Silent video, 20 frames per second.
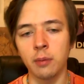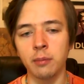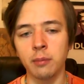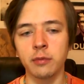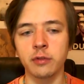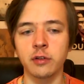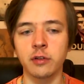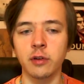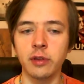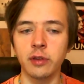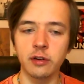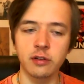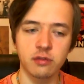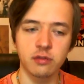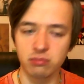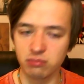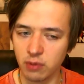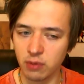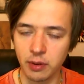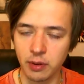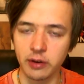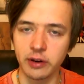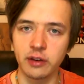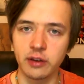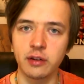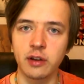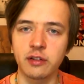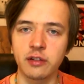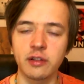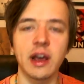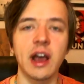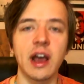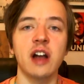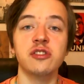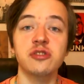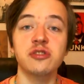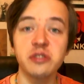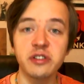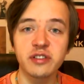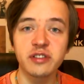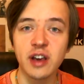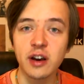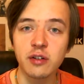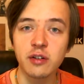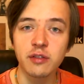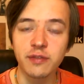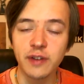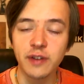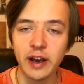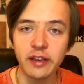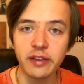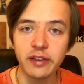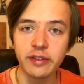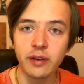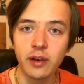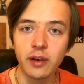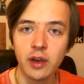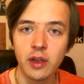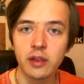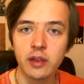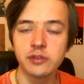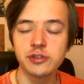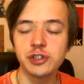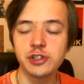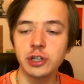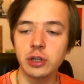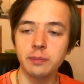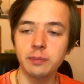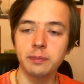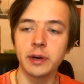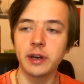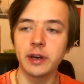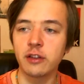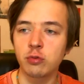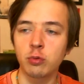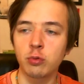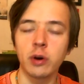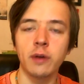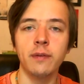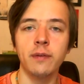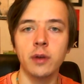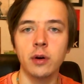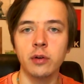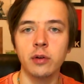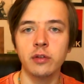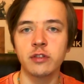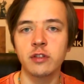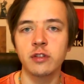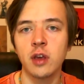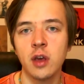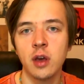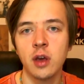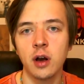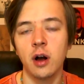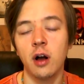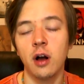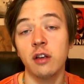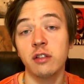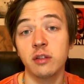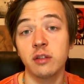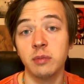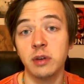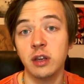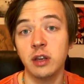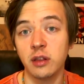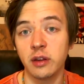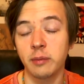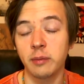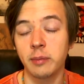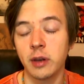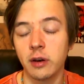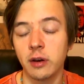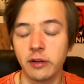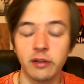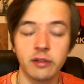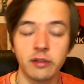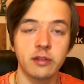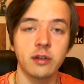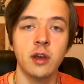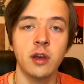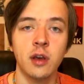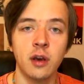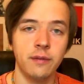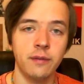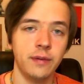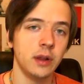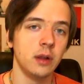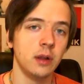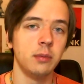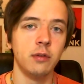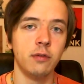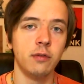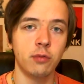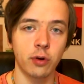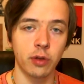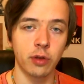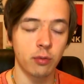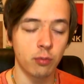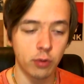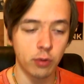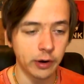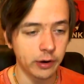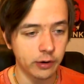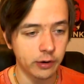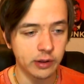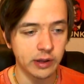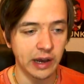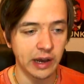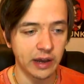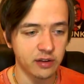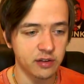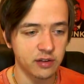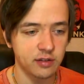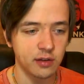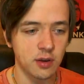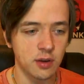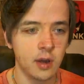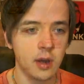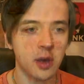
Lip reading: So this ability doesn't actually sacrifice the shield, but it's one of those awesome healing abilities available for the Warrior class.